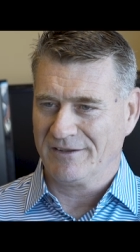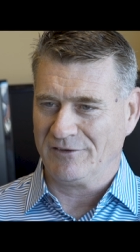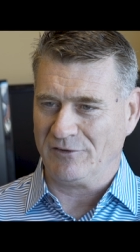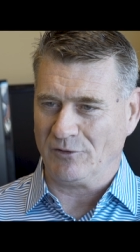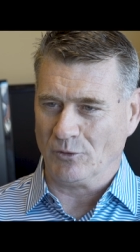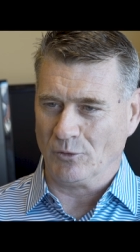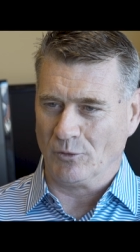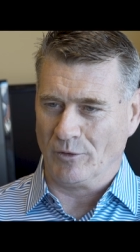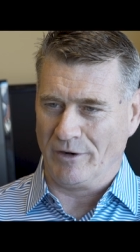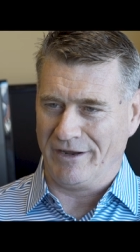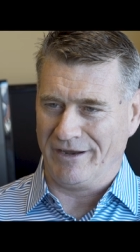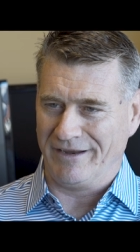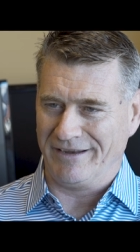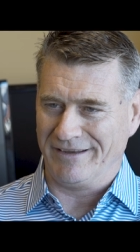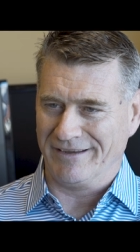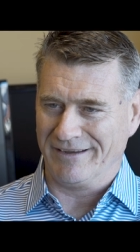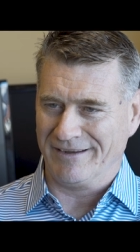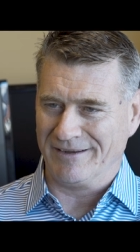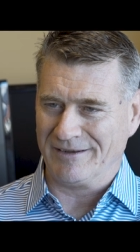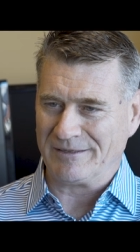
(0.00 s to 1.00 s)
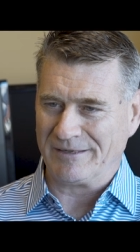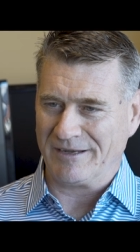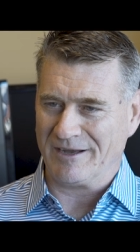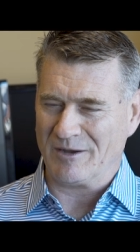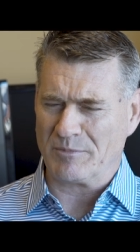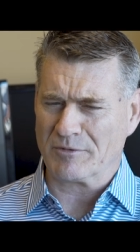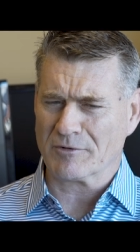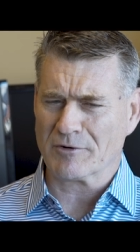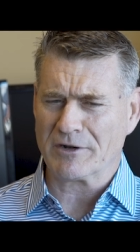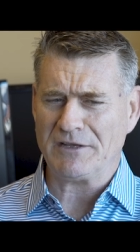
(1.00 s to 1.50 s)
to a, uh,
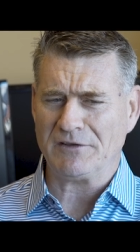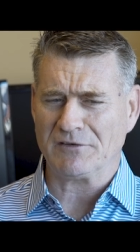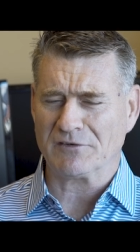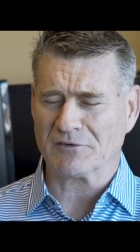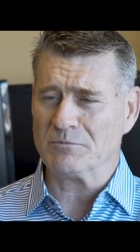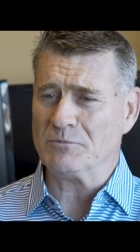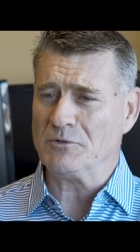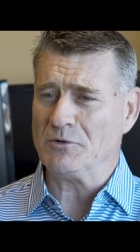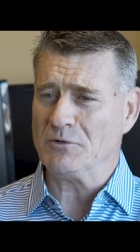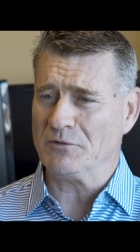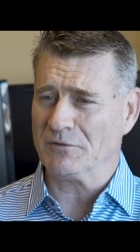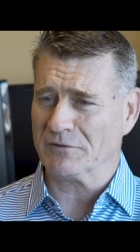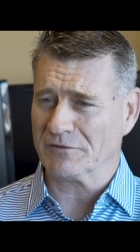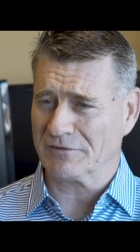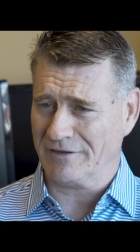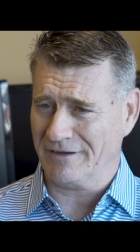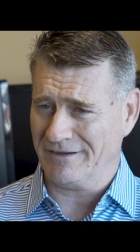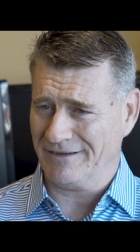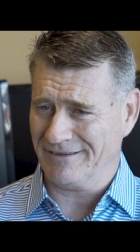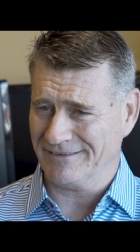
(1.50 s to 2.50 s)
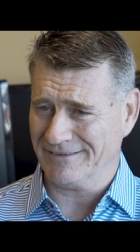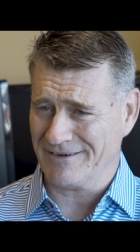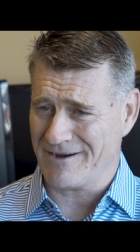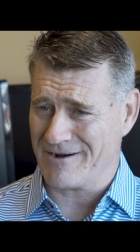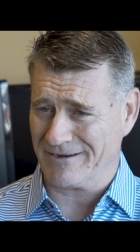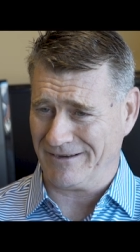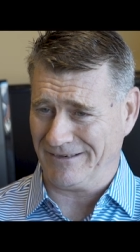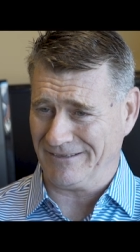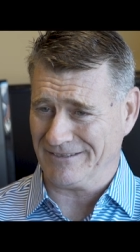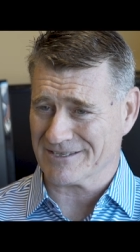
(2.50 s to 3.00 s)
a pretty smooth
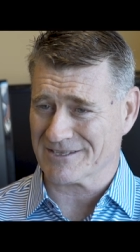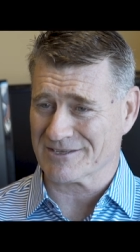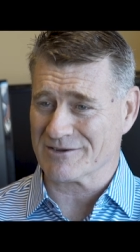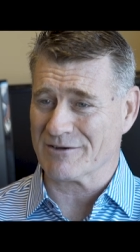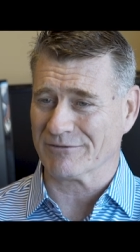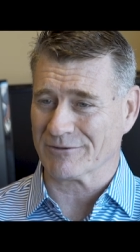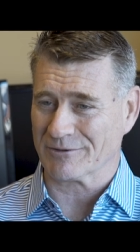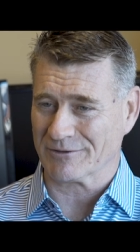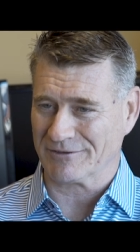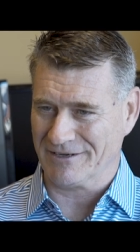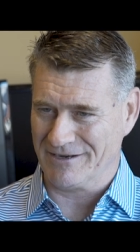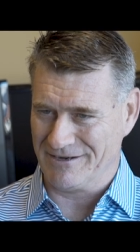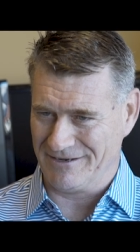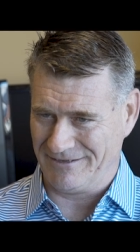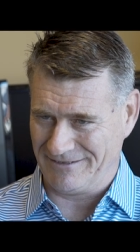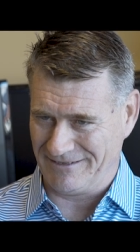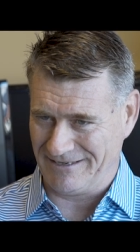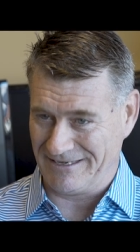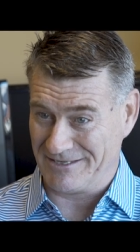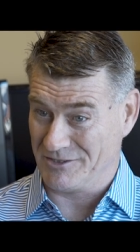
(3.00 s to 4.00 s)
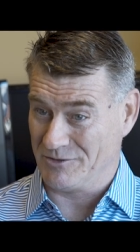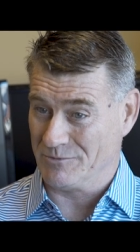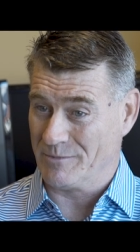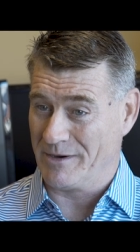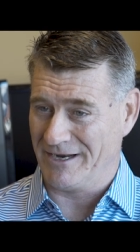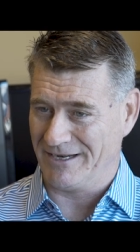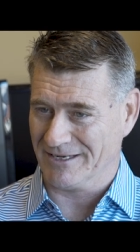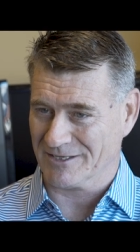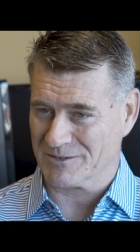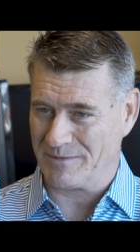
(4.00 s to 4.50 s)
talking silver ton, as you
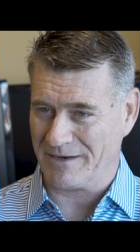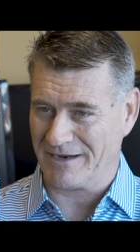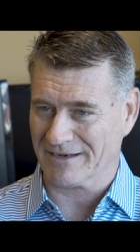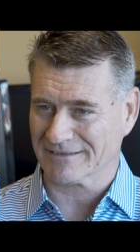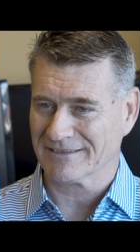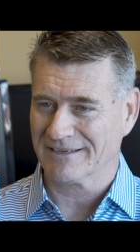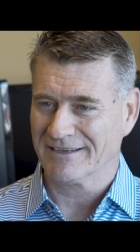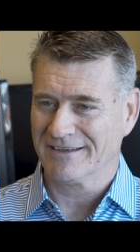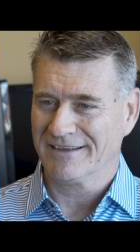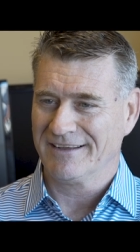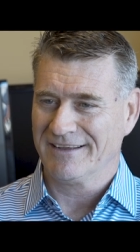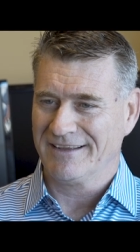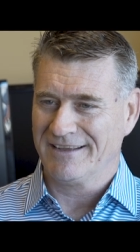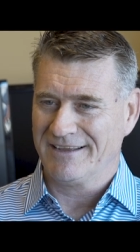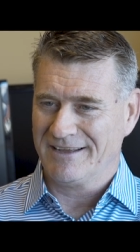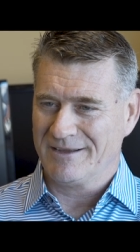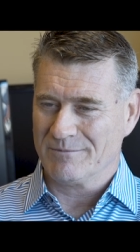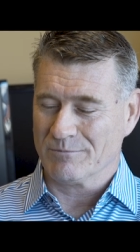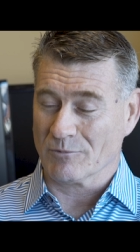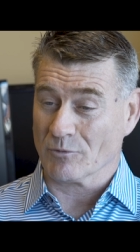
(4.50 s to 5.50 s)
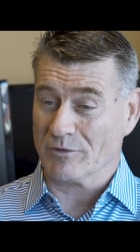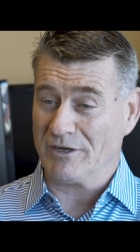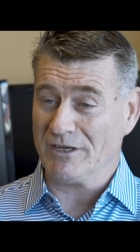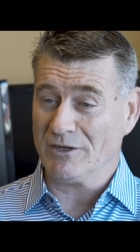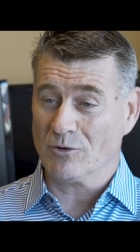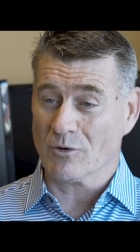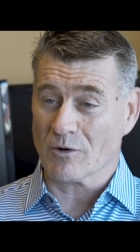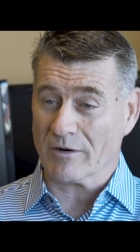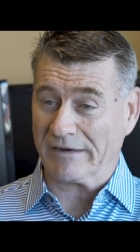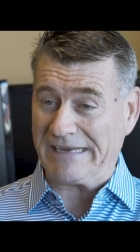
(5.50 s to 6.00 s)
might expect,
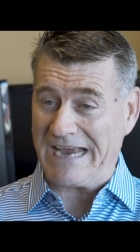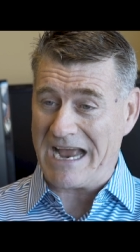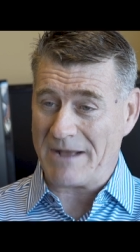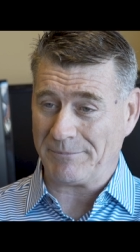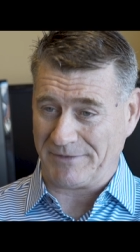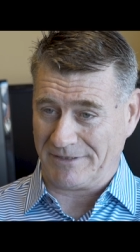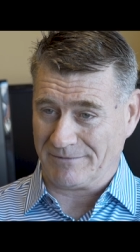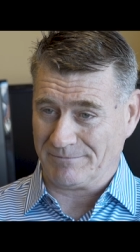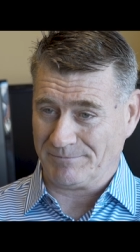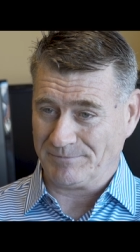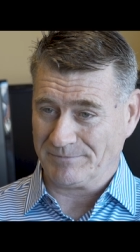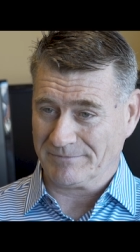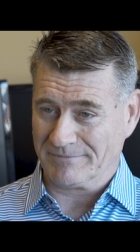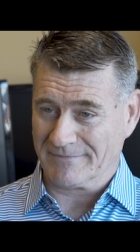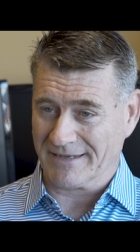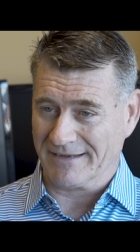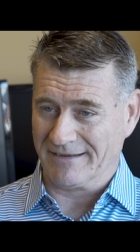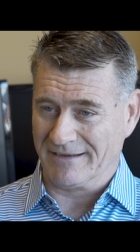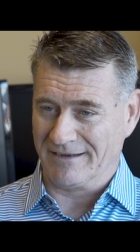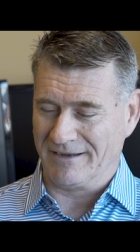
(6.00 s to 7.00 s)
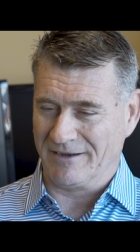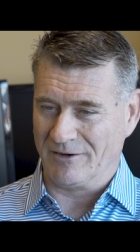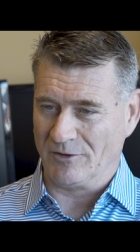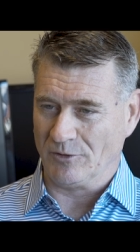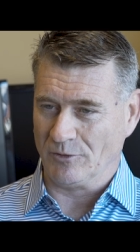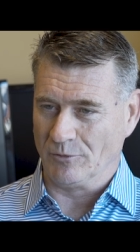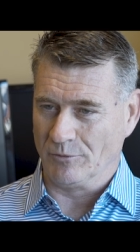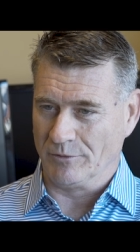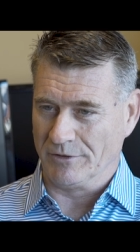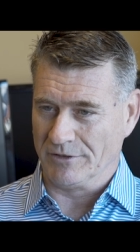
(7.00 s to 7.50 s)
Marine Corps captain uh,
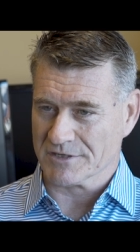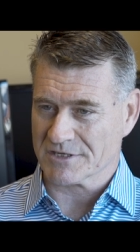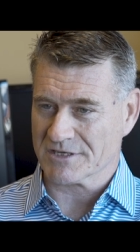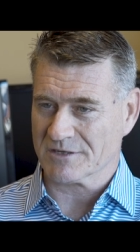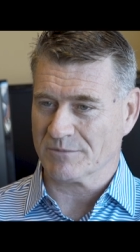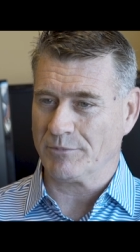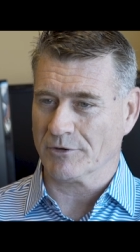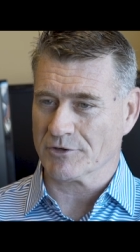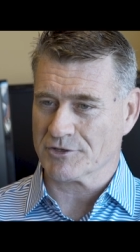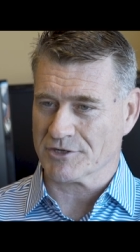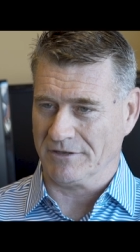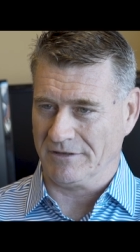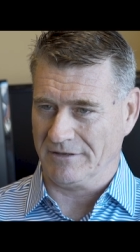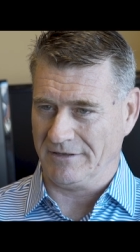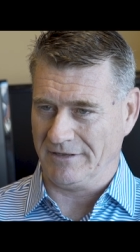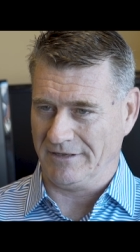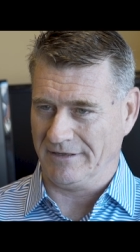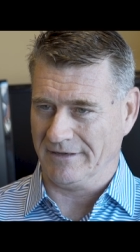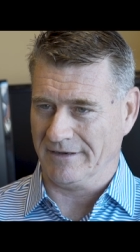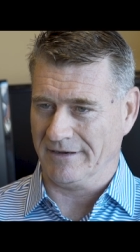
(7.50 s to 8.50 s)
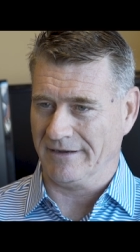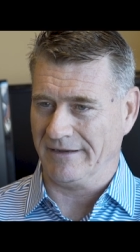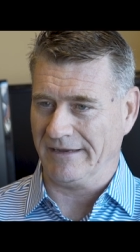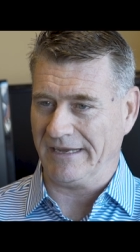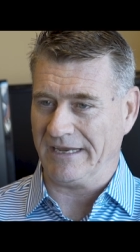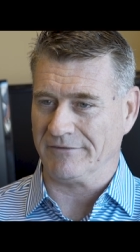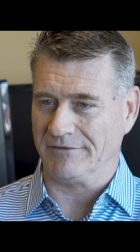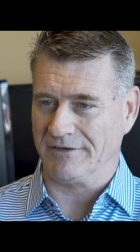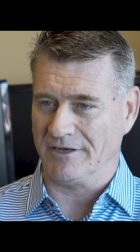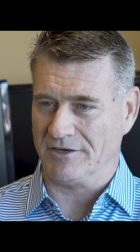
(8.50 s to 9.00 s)
who was pushing the uh,
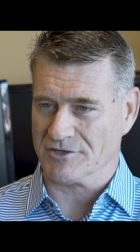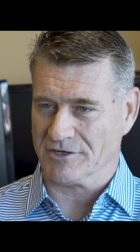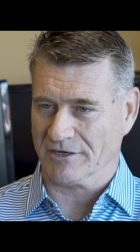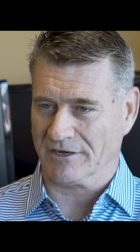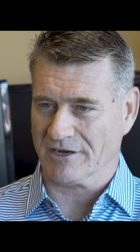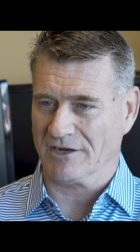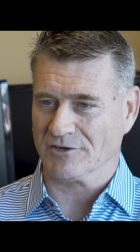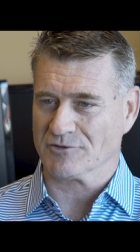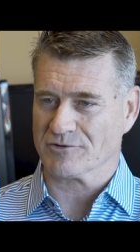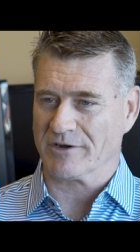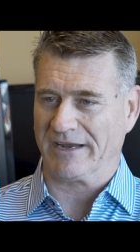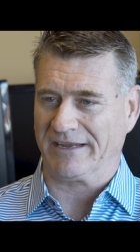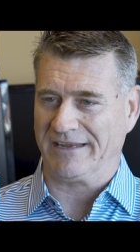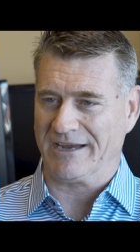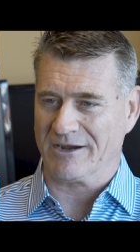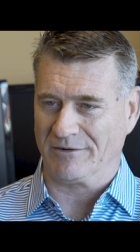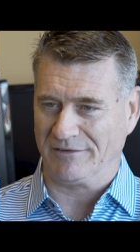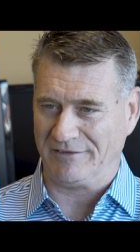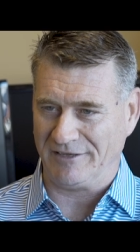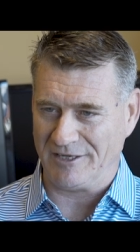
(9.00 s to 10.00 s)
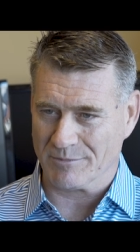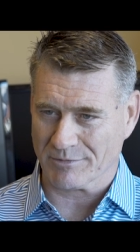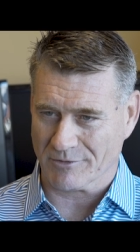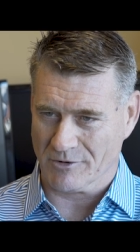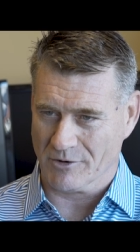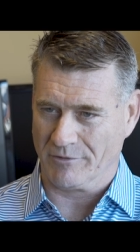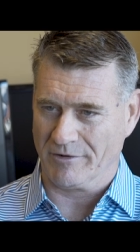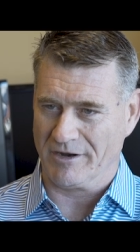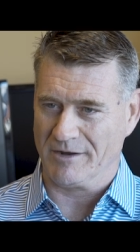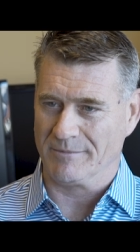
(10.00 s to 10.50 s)
aviation contract guarantee
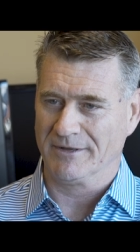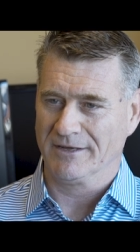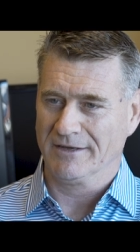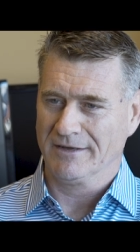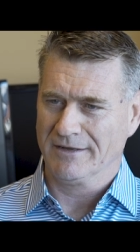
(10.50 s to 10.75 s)
program.